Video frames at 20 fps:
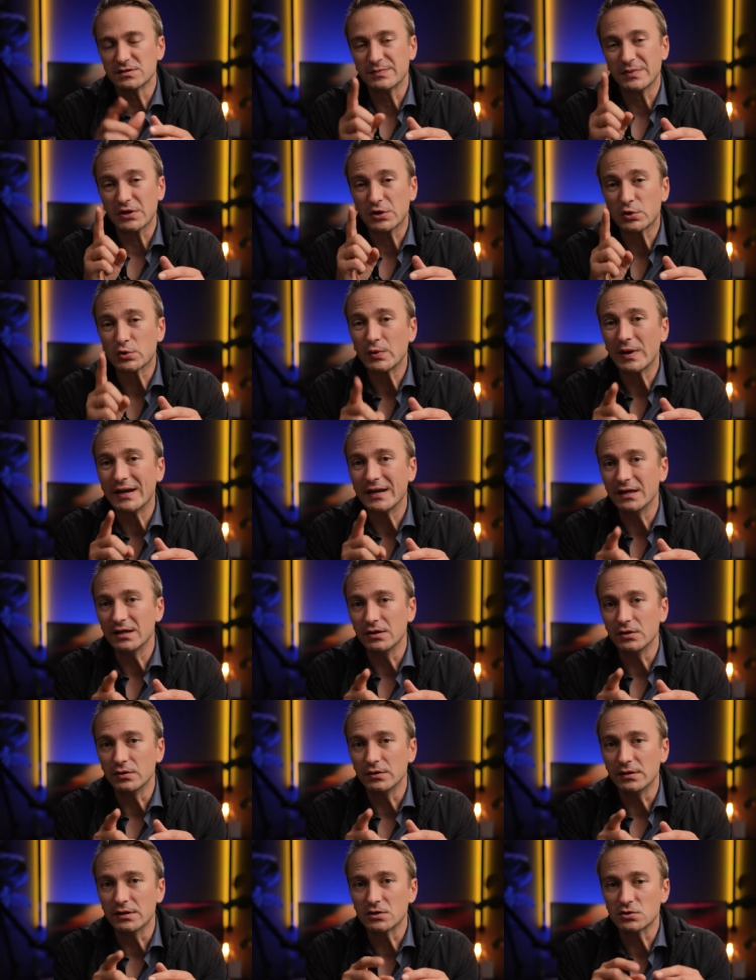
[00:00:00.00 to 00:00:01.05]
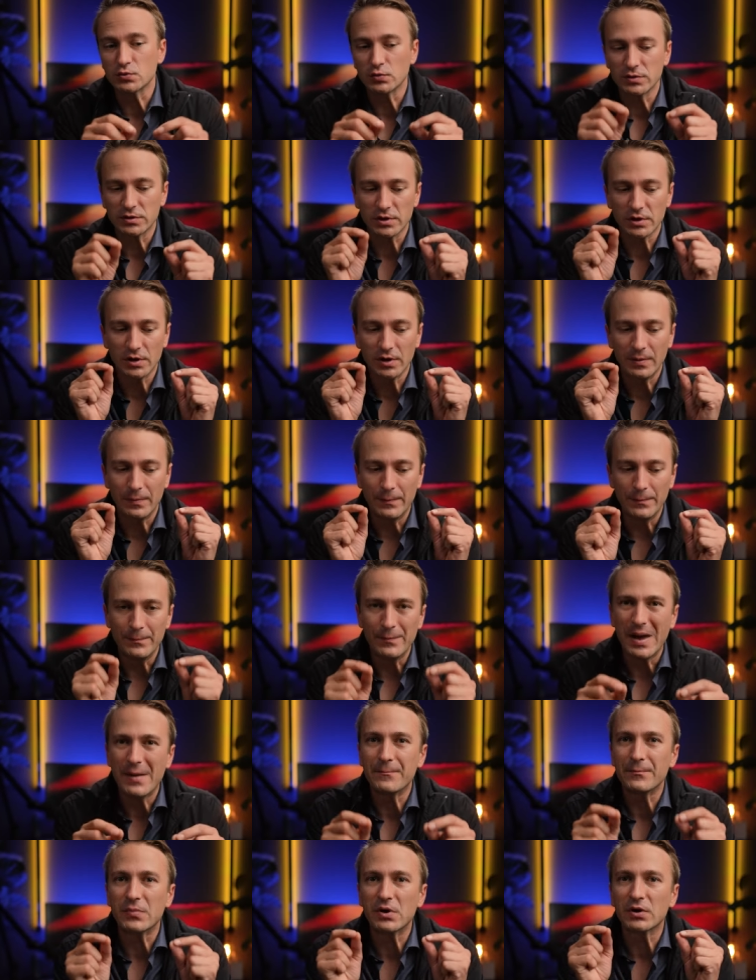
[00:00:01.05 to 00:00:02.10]
but credit unions with their
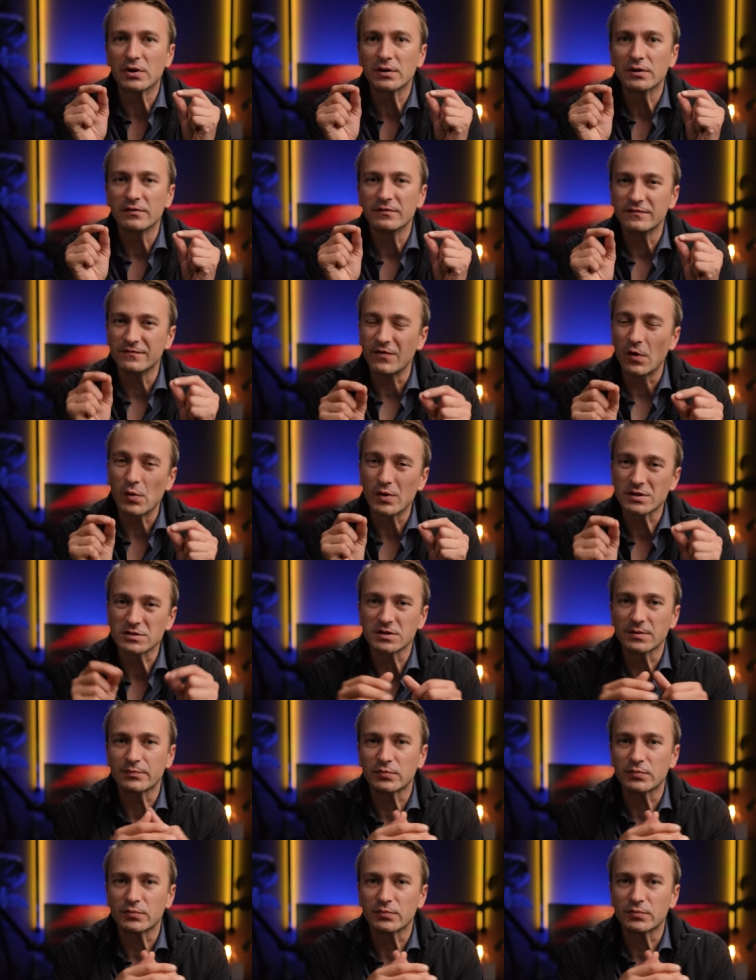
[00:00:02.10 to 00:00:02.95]
member-focused